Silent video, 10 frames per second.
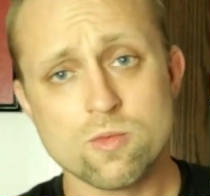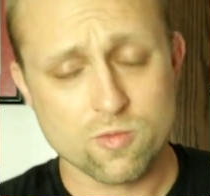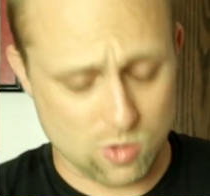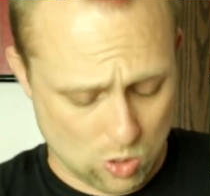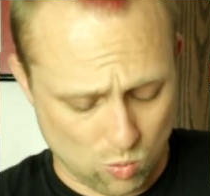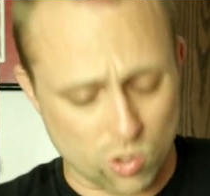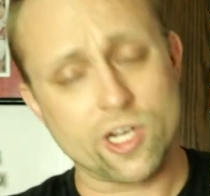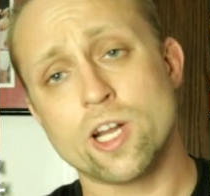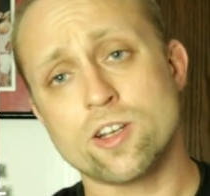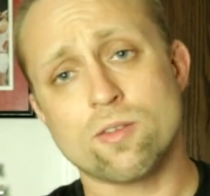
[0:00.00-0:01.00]
for 1A,
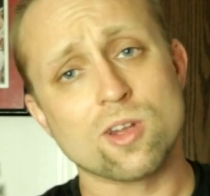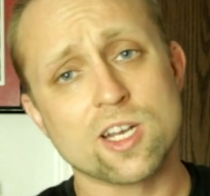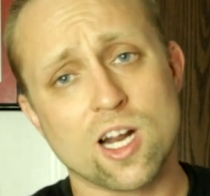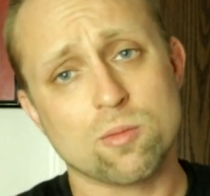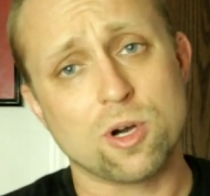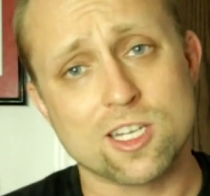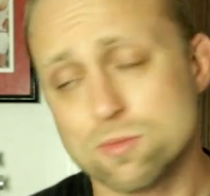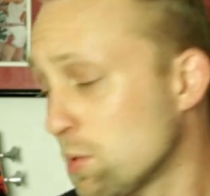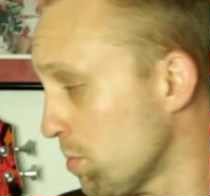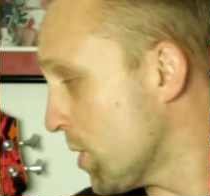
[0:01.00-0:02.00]
eh, definitely not
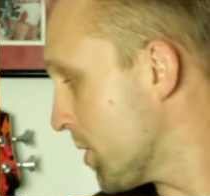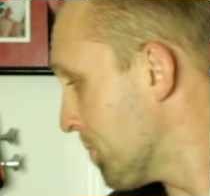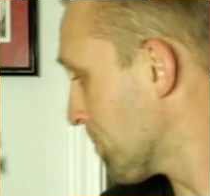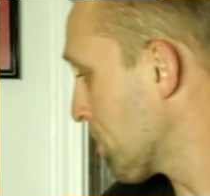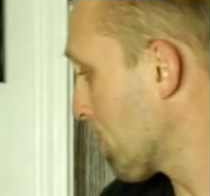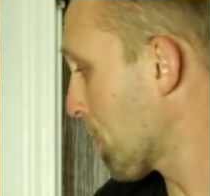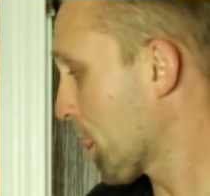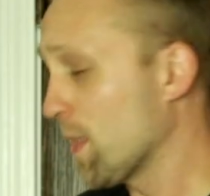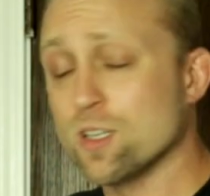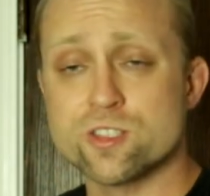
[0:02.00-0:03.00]
impossible, but
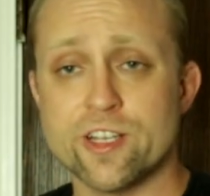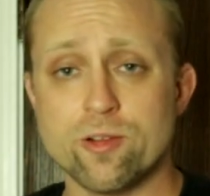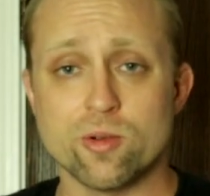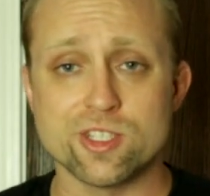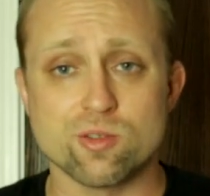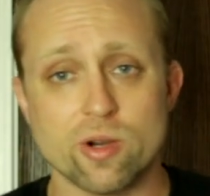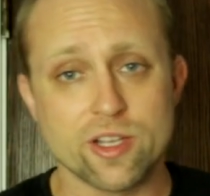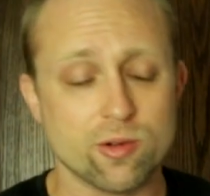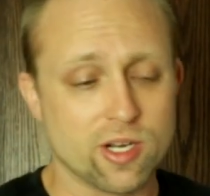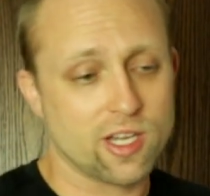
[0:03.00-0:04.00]
I don't see any reason why
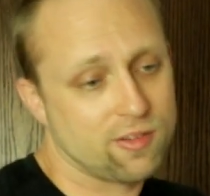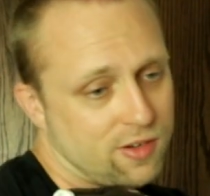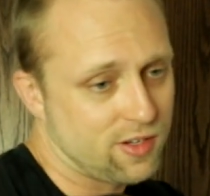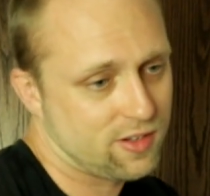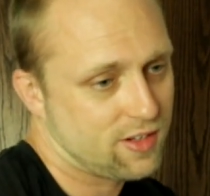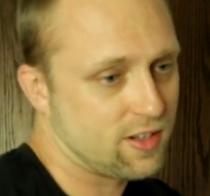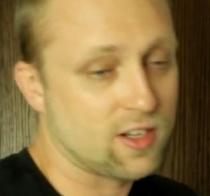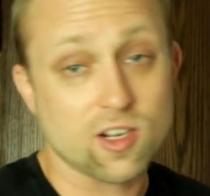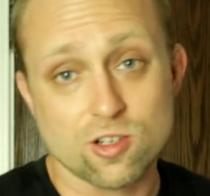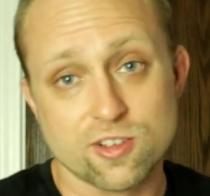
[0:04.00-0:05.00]
you would have
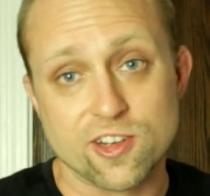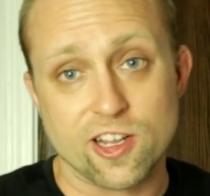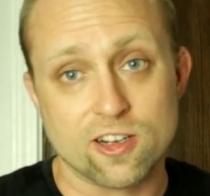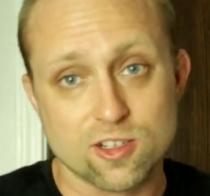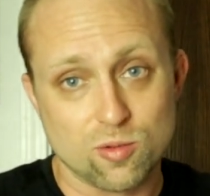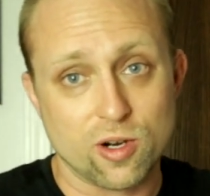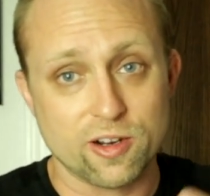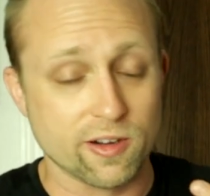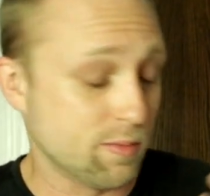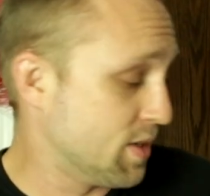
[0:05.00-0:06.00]
a cartoon character
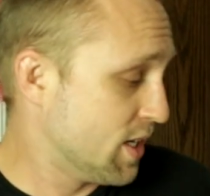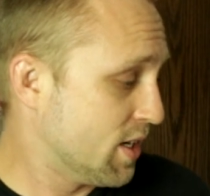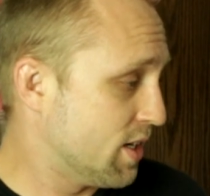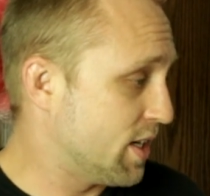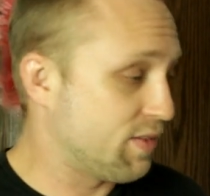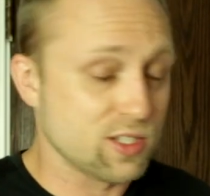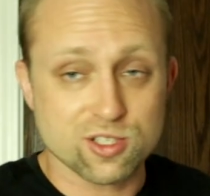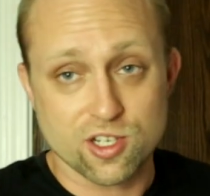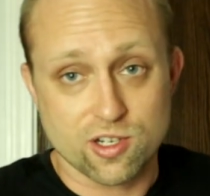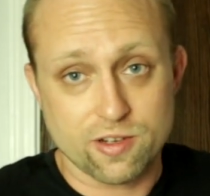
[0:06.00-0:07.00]
wearing them if,
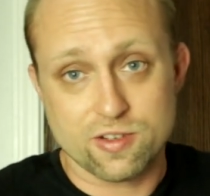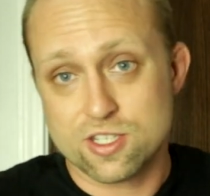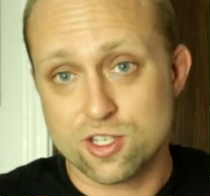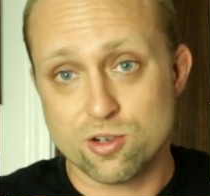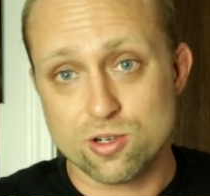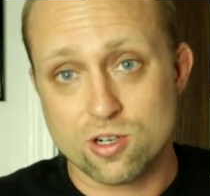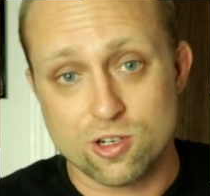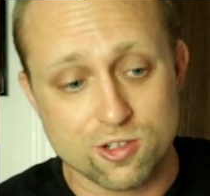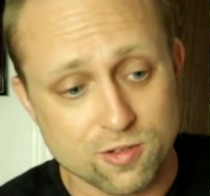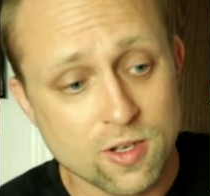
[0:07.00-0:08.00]
he's if it's a yo-yo
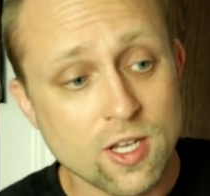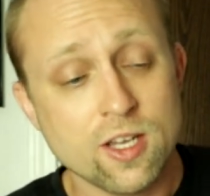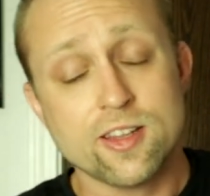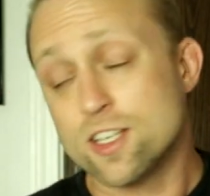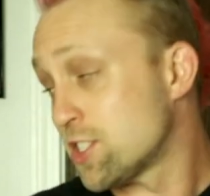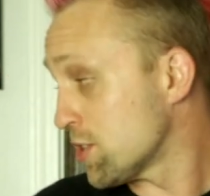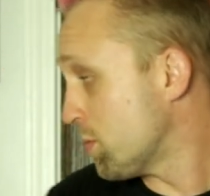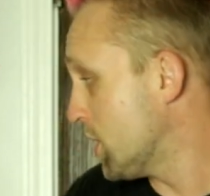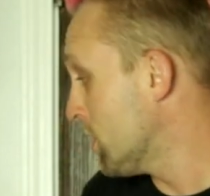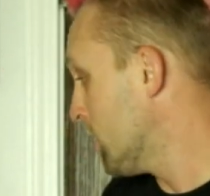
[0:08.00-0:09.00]
cartoon. That's
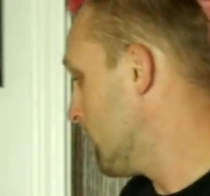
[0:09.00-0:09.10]
just me.